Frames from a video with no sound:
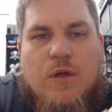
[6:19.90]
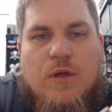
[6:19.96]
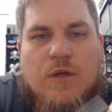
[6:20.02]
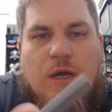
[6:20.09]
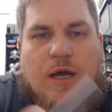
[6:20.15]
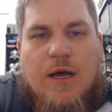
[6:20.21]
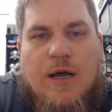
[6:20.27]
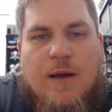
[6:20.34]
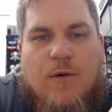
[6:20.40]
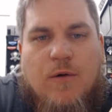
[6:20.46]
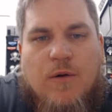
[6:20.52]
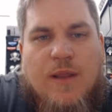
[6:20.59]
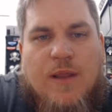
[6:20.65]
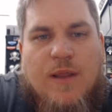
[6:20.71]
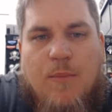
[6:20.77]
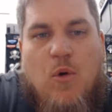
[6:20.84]
or
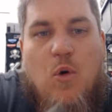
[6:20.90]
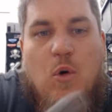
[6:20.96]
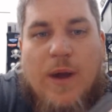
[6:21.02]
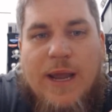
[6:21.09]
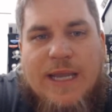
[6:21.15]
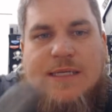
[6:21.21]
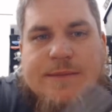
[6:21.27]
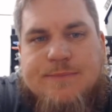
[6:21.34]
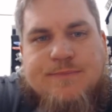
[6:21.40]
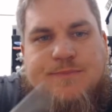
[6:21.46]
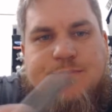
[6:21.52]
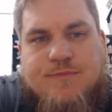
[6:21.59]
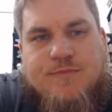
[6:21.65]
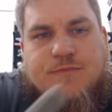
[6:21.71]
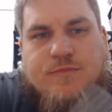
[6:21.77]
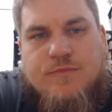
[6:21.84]
like a point.
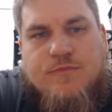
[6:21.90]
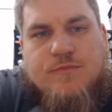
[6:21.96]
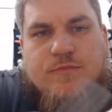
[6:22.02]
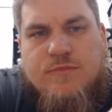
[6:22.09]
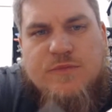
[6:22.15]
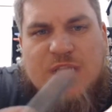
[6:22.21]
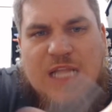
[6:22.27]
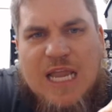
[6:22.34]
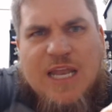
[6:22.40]
And